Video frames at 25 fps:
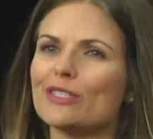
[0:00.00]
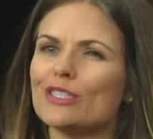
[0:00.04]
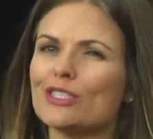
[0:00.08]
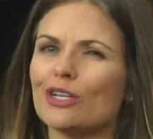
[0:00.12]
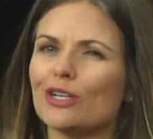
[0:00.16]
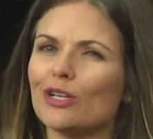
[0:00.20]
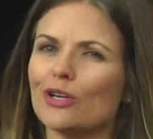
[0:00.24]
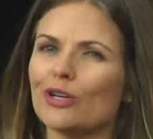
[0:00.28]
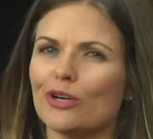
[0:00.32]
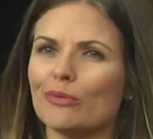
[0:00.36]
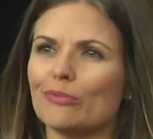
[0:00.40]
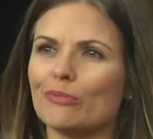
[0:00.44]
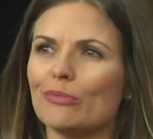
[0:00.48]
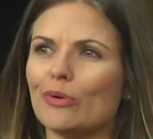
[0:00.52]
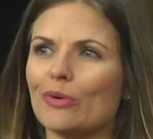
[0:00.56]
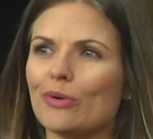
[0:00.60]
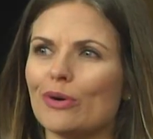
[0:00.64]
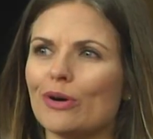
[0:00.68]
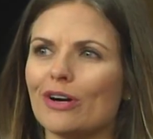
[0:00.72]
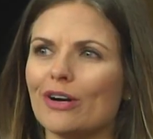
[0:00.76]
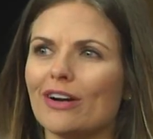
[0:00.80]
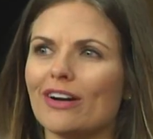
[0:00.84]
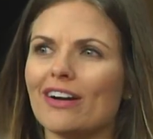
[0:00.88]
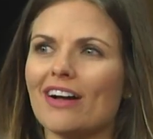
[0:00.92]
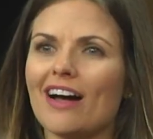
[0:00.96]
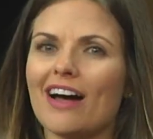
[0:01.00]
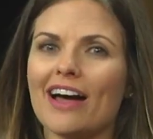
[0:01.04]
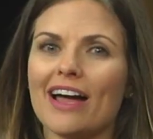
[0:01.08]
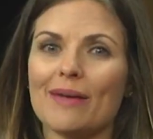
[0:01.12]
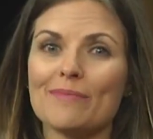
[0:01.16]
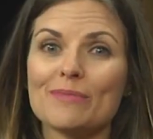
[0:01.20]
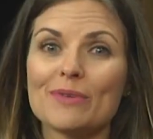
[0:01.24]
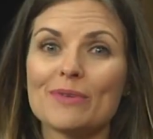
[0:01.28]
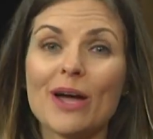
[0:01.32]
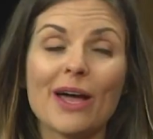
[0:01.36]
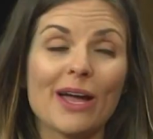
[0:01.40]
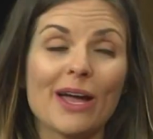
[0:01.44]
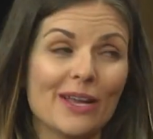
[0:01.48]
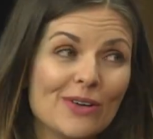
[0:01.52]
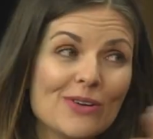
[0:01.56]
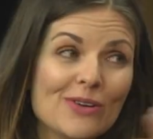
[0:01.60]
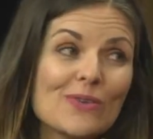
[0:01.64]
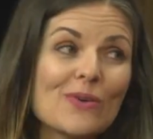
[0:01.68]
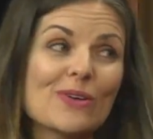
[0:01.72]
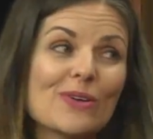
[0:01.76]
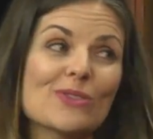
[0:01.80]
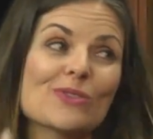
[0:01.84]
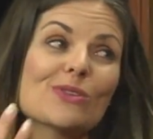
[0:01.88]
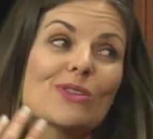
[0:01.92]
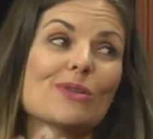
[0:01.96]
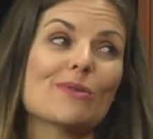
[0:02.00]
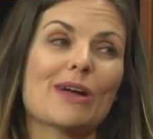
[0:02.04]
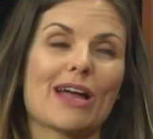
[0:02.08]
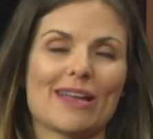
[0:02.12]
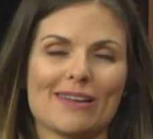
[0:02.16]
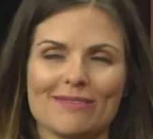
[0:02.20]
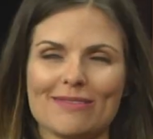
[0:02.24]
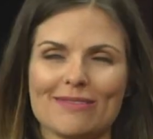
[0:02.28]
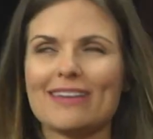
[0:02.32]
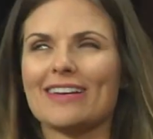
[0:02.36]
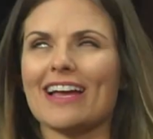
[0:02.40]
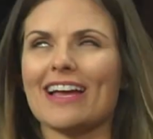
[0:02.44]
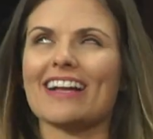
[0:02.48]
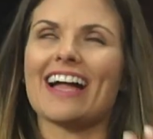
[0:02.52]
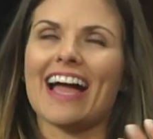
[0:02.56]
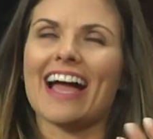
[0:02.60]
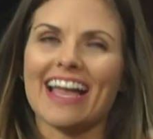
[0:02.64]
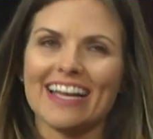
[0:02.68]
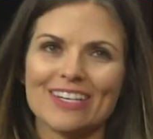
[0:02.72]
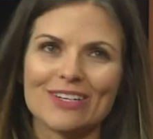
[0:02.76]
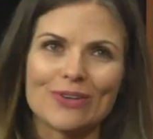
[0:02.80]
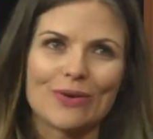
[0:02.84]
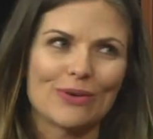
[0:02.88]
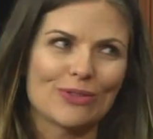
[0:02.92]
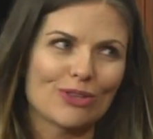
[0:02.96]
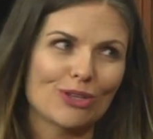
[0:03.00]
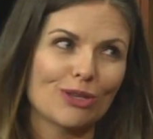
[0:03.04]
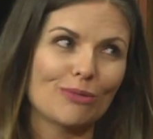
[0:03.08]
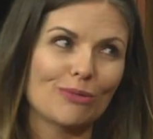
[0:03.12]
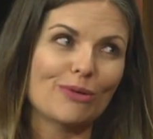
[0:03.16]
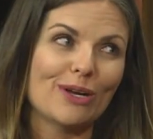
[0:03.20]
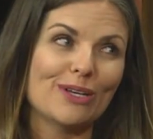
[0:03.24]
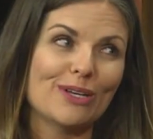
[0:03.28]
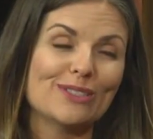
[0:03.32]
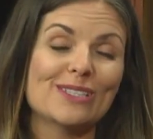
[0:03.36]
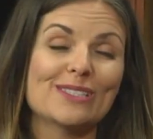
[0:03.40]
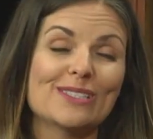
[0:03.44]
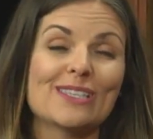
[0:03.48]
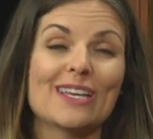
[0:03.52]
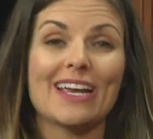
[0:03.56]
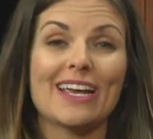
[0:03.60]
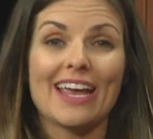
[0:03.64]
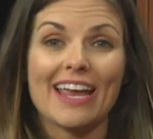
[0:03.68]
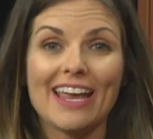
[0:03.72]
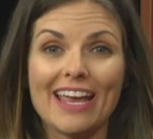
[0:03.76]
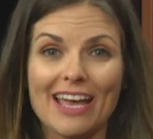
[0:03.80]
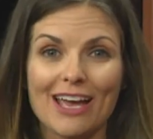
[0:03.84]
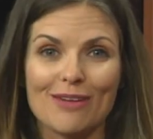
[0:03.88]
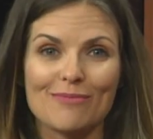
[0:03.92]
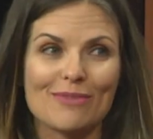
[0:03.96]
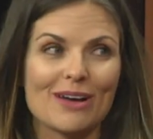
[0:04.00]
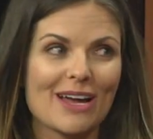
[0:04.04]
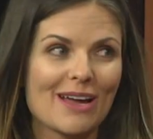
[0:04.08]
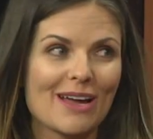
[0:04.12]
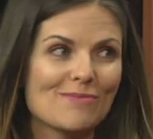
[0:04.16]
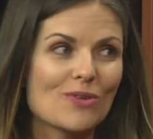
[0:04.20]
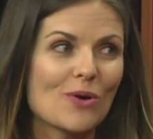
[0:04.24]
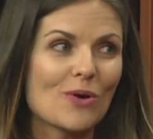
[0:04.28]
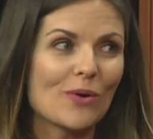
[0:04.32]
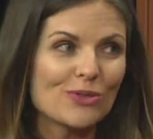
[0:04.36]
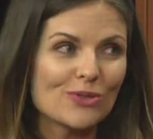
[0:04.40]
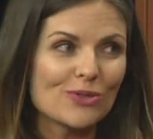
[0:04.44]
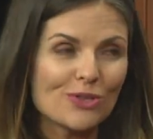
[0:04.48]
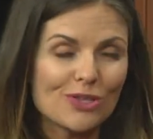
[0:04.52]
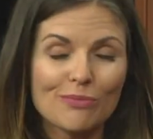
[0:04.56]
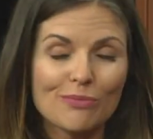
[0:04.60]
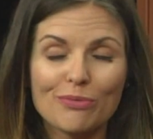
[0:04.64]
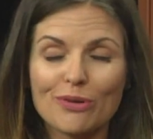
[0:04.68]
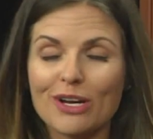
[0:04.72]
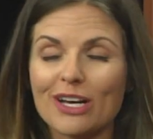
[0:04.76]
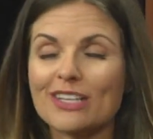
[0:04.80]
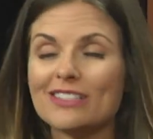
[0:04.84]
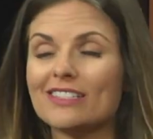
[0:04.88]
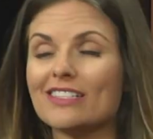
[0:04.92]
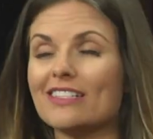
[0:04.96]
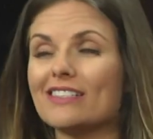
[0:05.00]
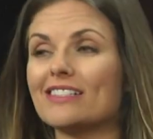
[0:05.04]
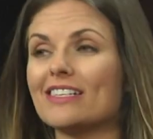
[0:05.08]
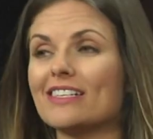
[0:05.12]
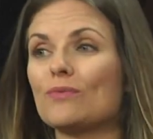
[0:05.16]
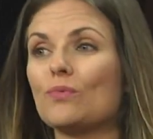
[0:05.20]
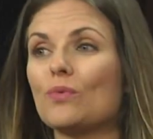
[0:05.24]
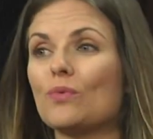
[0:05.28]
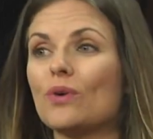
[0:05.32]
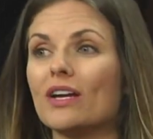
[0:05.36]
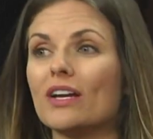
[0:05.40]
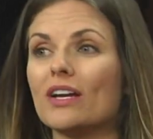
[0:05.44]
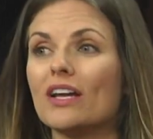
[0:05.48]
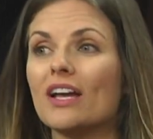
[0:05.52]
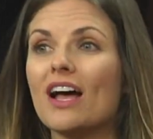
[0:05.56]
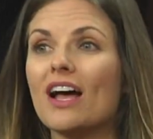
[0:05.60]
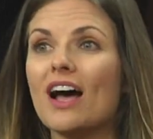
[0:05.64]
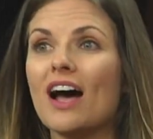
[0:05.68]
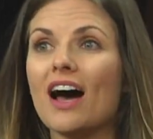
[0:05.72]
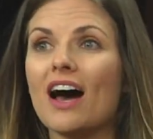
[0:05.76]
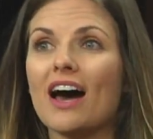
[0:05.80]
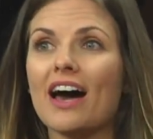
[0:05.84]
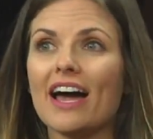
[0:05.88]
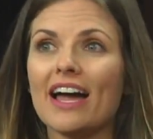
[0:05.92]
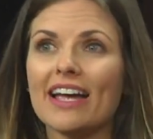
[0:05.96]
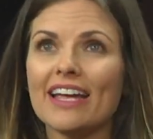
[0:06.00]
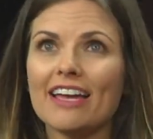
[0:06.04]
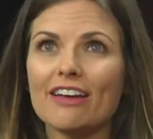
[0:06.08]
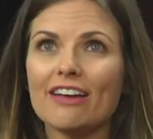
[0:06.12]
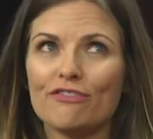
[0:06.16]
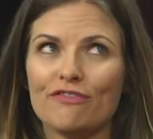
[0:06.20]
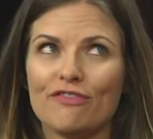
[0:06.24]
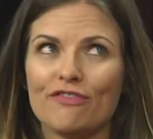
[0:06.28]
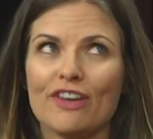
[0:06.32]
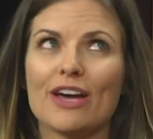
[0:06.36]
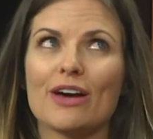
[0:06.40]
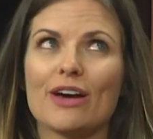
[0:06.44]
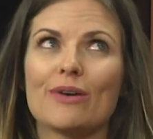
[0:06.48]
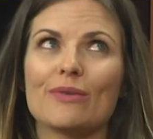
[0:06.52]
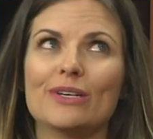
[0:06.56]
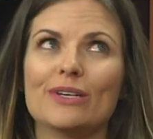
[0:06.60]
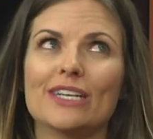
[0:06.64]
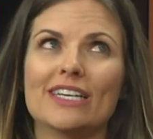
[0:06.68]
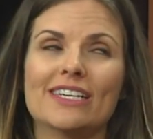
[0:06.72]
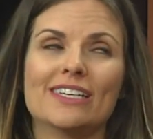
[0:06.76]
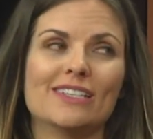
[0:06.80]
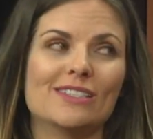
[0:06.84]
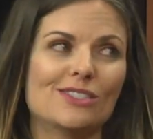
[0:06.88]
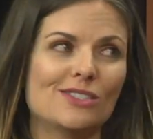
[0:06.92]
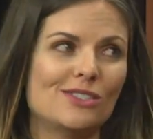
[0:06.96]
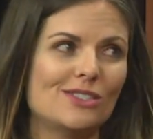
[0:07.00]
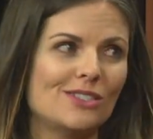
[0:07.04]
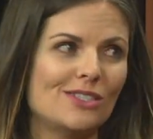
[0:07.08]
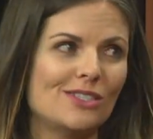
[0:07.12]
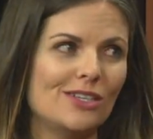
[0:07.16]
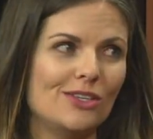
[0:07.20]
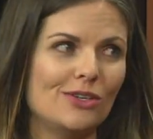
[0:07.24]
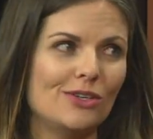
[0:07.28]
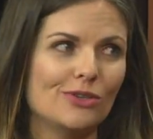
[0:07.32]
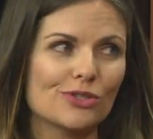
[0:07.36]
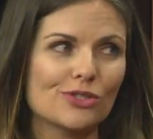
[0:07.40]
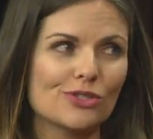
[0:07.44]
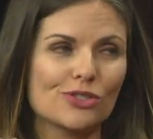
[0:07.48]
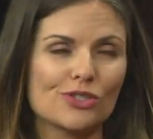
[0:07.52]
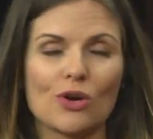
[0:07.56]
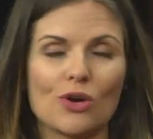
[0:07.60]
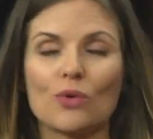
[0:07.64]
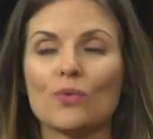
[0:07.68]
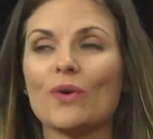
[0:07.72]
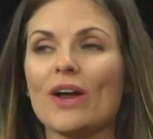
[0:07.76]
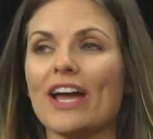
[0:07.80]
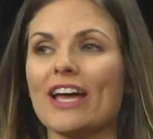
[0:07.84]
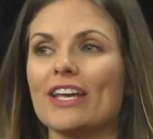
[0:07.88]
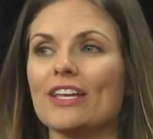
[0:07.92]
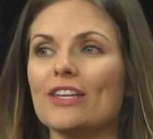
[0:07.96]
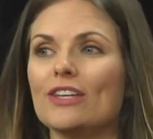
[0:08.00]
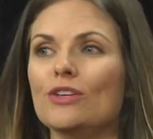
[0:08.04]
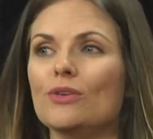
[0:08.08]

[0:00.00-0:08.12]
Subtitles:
to learn more, I'm kind of going through the, I'm going through the process. And what I have found is you're so right.